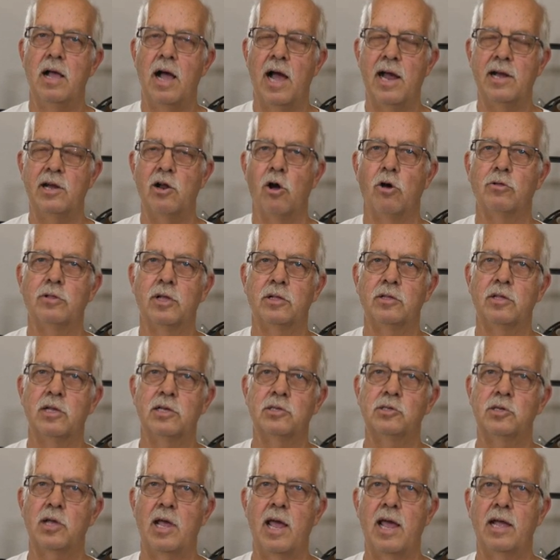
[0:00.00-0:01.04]
I know that
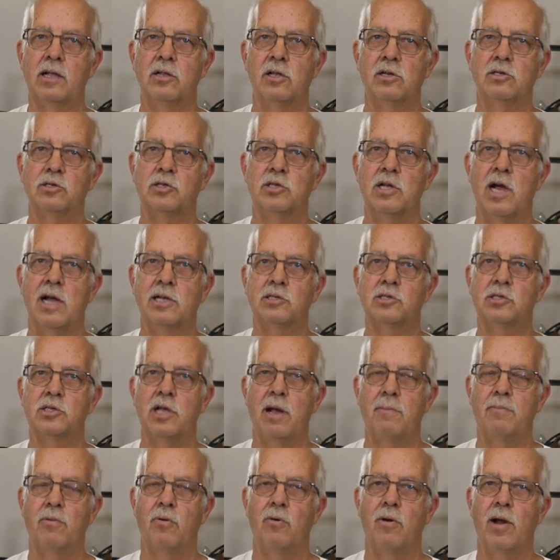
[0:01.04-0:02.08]
this ink does not
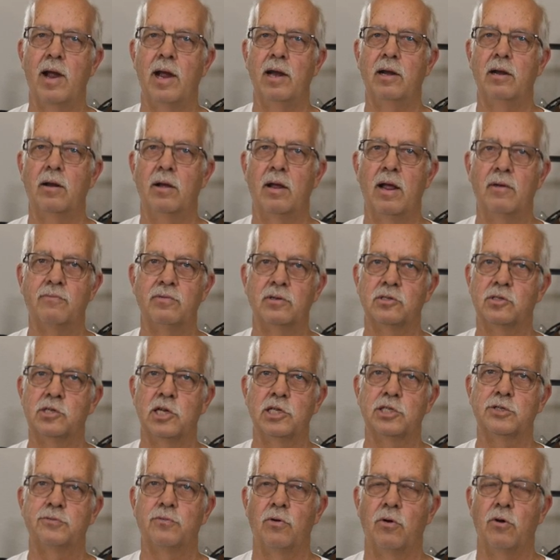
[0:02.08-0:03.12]
separate if it
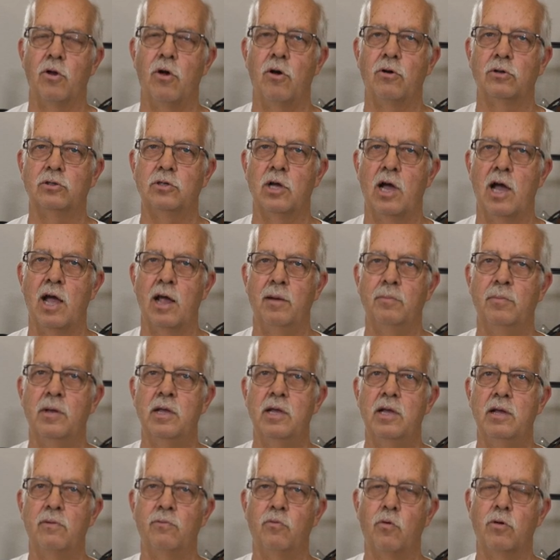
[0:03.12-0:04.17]
sits for a long time,
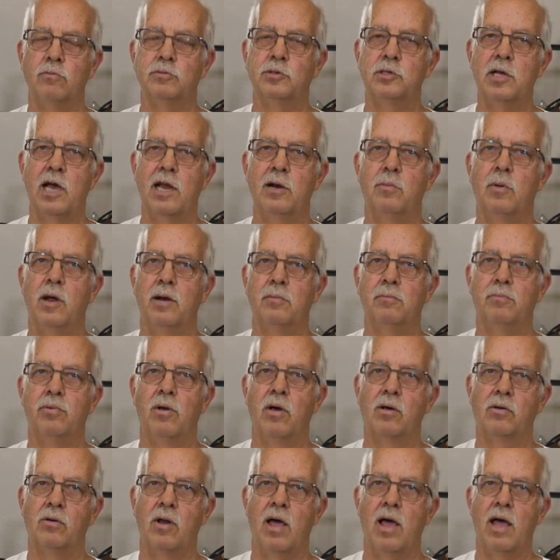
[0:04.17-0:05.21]
form sediment and
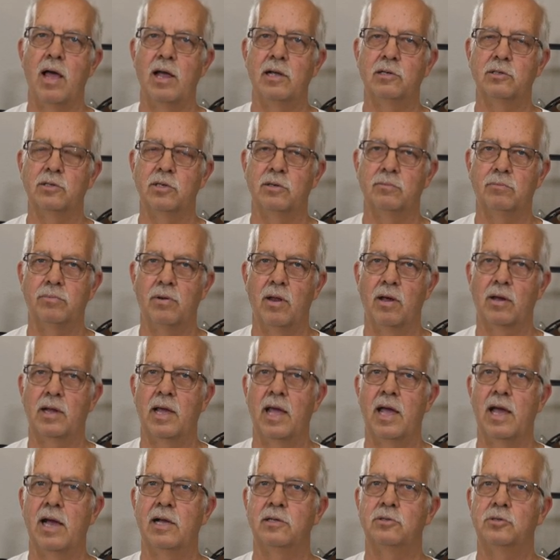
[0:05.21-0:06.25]
plug lines and plug
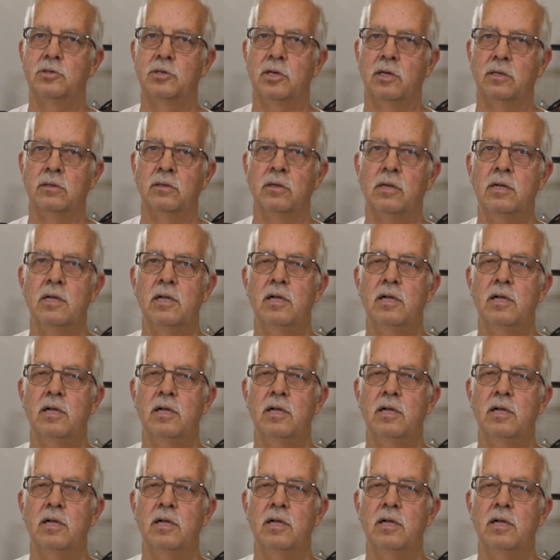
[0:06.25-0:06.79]
heads and